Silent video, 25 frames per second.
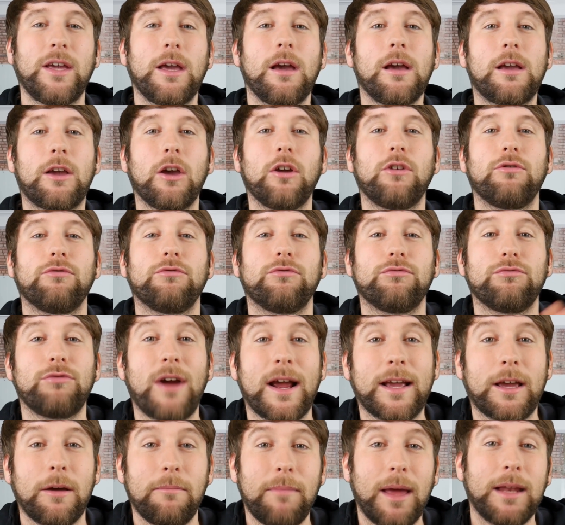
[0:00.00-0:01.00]
a good
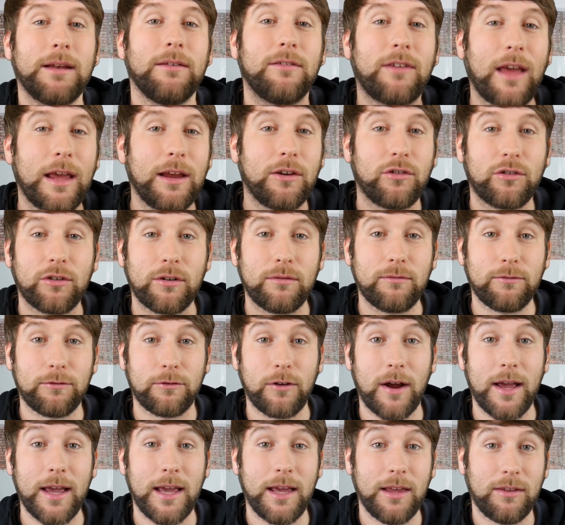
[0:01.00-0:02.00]
recommendation
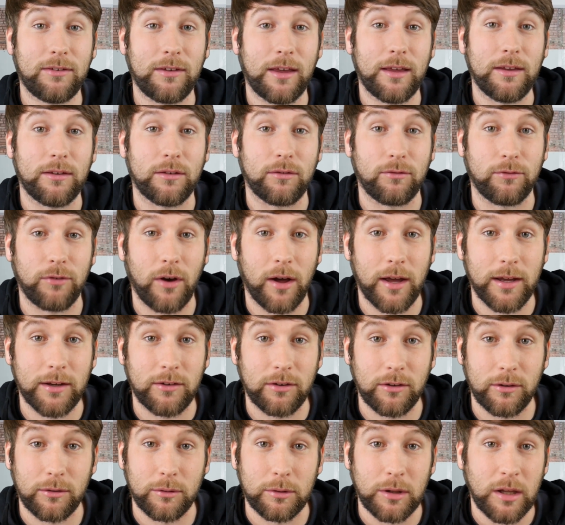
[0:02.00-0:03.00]
phrase is
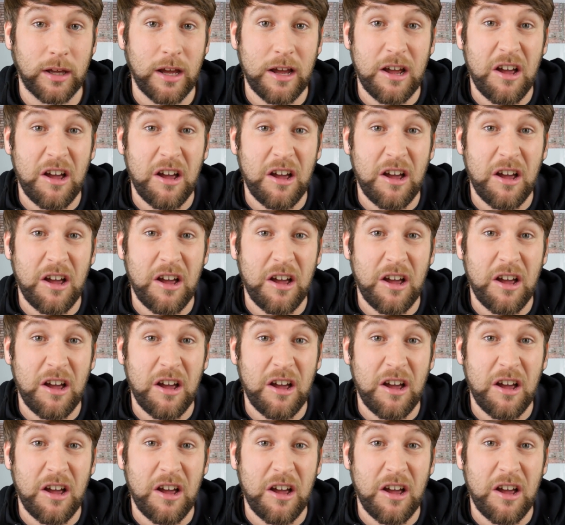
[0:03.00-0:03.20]
vital.